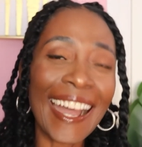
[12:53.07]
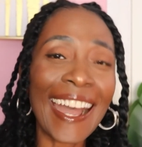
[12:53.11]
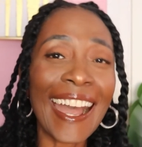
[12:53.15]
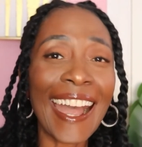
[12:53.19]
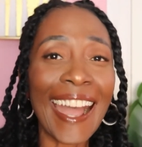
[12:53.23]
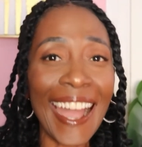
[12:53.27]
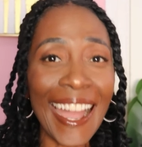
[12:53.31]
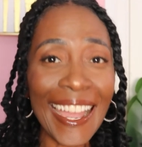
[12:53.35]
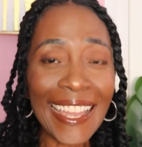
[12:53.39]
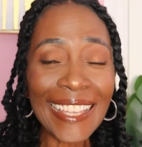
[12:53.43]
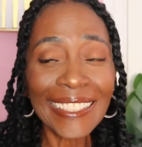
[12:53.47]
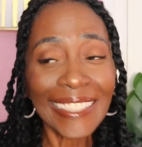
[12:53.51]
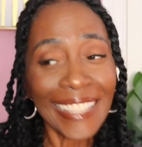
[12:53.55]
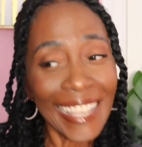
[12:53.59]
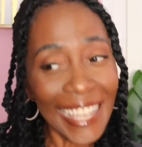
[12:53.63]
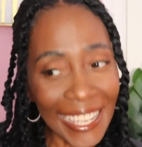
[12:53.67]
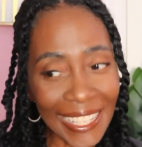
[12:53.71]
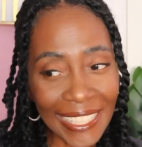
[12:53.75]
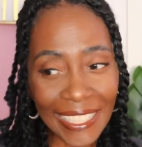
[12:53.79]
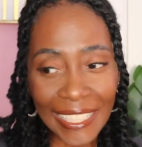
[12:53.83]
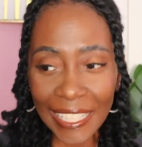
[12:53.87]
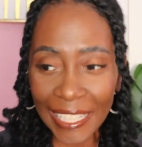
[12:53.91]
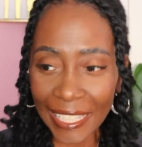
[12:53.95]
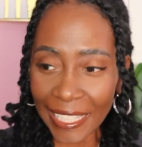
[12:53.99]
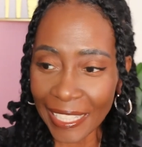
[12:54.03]
I
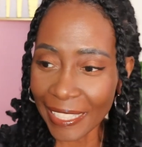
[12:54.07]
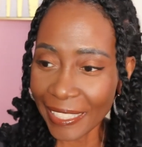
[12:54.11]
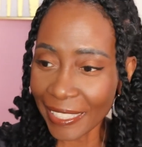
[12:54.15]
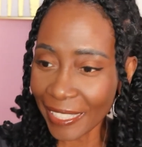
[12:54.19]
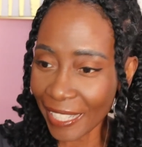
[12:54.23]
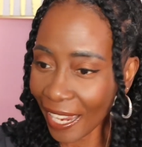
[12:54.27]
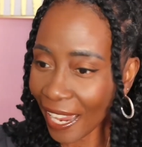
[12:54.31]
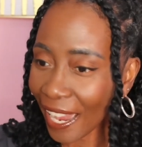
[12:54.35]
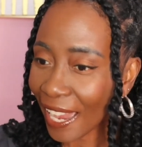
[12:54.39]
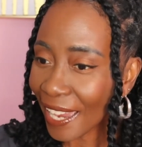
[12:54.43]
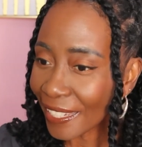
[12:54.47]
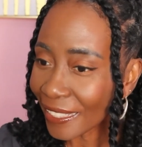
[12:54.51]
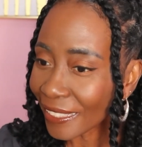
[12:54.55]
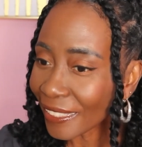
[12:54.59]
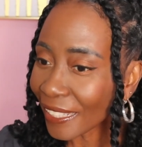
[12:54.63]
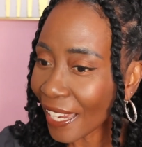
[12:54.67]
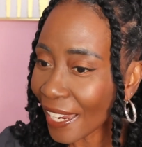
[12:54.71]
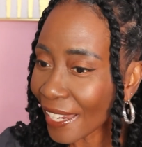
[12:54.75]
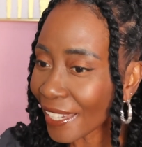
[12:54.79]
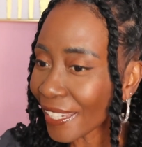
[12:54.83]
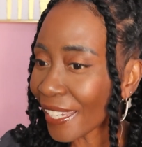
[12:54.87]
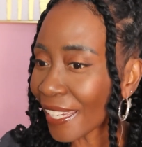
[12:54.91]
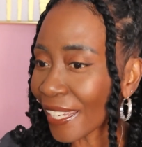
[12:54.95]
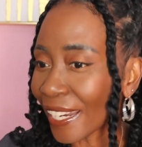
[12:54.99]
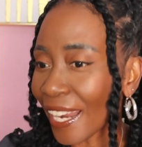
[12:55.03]
like it. I
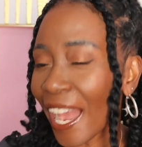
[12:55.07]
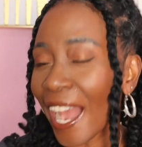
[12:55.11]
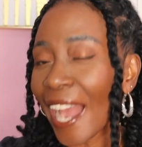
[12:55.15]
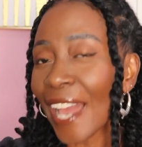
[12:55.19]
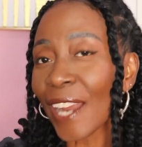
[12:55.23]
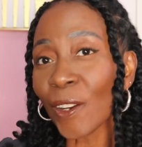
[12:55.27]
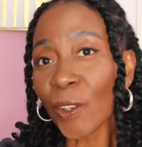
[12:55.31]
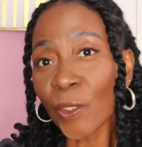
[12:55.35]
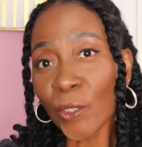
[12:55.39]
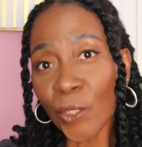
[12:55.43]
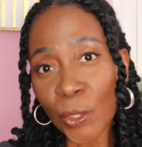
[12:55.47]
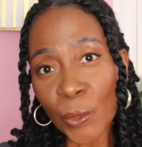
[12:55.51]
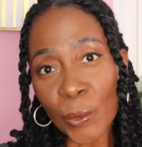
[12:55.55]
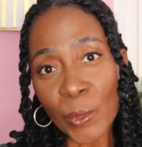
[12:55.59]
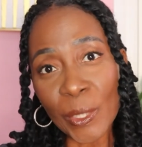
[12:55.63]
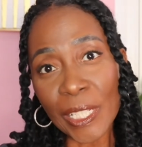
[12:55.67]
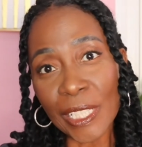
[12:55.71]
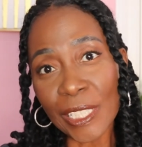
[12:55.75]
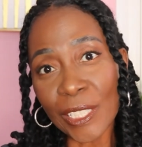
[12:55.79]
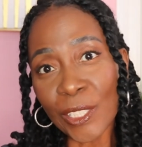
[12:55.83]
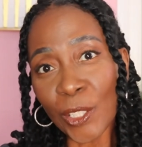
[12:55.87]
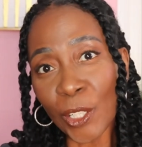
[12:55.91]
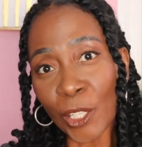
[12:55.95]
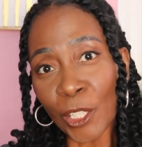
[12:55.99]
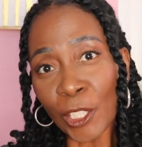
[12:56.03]
like it. I don't know what
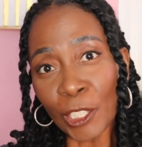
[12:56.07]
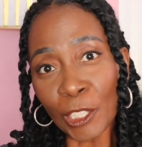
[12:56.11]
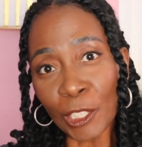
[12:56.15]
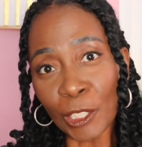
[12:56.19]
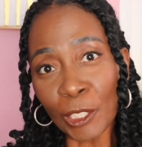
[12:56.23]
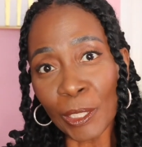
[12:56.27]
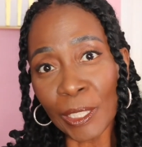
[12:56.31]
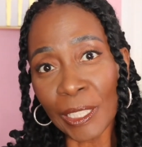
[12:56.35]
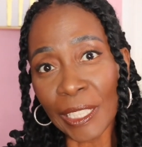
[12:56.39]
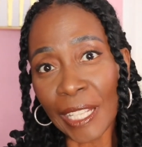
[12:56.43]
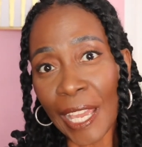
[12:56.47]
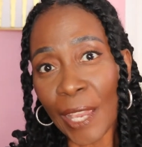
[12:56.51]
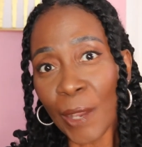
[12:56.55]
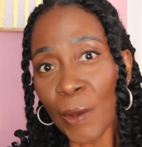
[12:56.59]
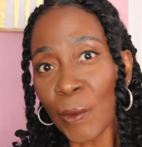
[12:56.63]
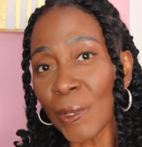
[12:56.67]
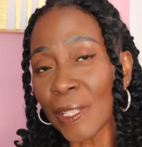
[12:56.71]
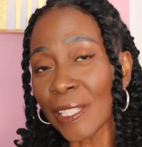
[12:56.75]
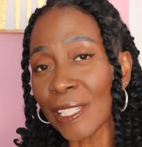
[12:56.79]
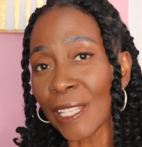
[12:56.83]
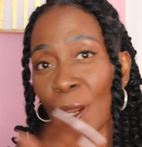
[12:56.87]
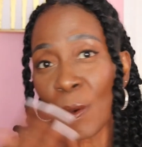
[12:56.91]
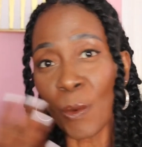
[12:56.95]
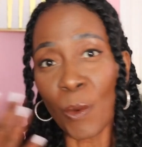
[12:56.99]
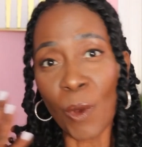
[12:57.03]
it's gonna look like
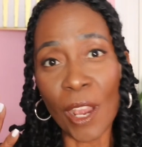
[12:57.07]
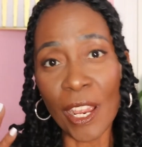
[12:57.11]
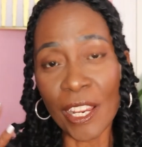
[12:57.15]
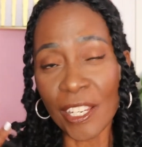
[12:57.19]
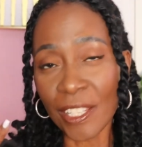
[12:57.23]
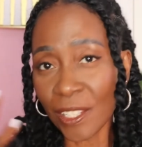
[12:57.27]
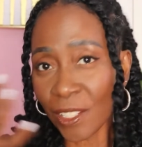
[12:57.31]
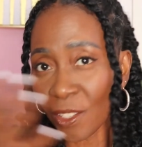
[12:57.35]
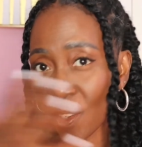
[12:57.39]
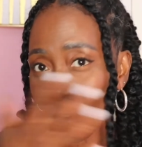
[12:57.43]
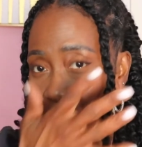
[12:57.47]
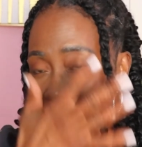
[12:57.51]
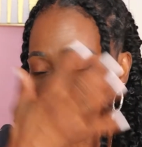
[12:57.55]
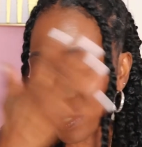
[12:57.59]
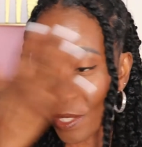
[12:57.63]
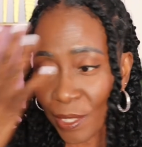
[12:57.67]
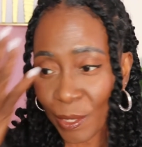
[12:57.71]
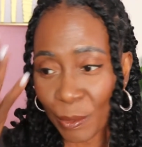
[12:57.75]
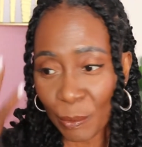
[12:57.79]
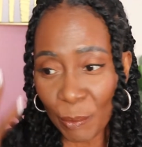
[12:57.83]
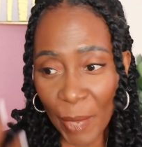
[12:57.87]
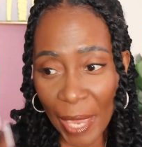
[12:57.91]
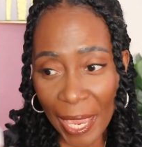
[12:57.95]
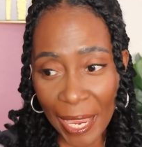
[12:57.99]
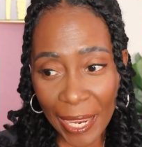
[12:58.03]
once I washed all
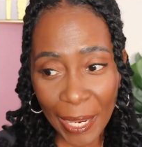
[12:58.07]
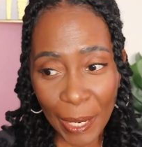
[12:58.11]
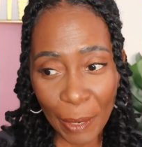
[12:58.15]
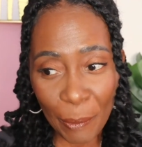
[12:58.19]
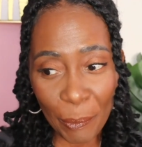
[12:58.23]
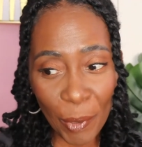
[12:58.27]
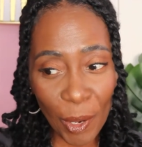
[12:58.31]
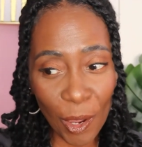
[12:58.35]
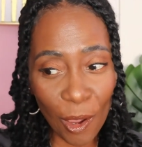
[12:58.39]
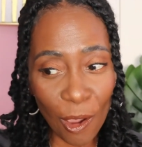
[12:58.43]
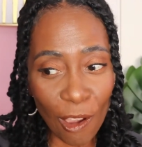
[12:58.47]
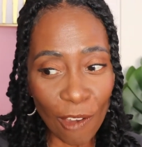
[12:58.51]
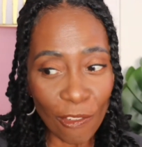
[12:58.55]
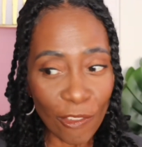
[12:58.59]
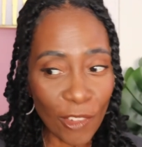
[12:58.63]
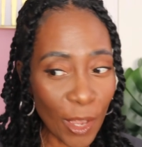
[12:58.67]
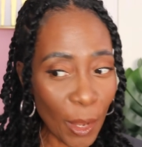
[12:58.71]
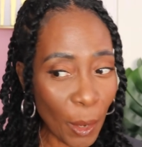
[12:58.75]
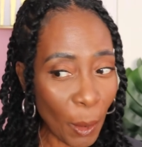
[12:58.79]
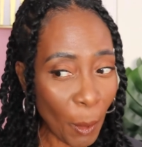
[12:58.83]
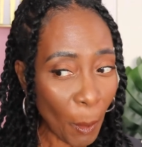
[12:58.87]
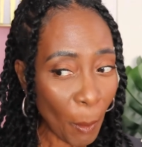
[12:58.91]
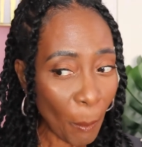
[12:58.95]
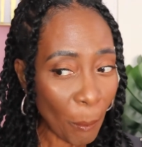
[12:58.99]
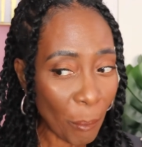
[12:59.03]
this makeup off,
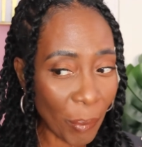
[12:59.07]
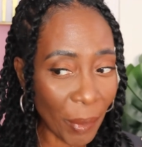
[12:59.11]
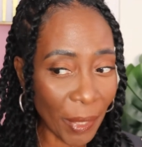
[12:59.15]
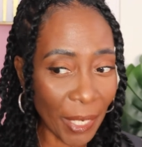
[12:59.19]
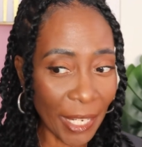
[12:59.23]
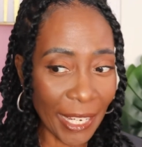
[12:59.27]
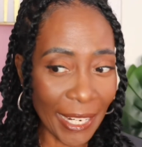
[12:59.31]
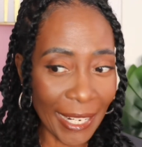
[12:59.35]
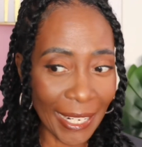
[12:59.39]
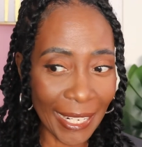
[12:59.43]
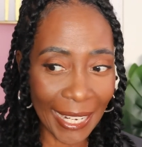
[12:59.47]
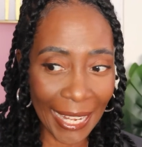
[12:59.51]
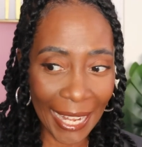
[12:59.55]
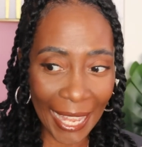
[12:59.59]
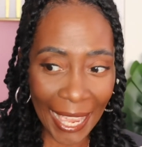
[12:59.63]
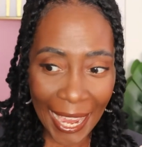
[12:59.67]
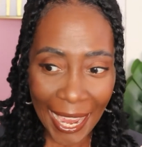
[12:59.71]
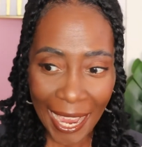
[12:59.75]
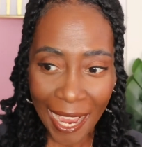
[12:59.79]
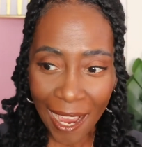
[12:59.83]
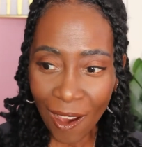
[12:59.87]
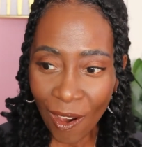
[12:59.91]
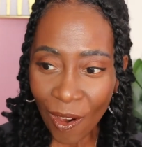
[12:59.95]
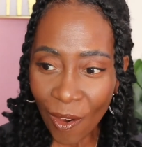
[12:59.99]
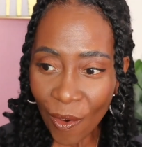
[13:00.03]
but
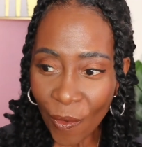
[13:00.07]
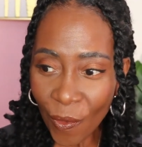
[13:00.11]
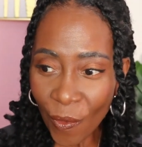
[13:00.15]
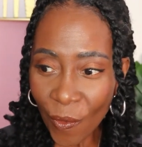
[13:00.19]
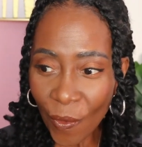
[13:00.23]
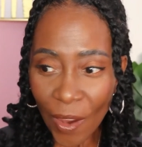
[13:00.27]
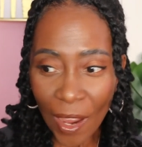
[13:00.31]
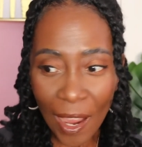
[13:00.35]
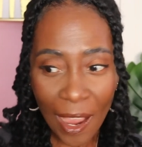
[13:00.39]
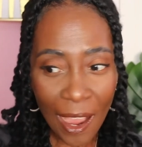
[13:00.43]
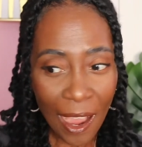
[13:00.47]
now,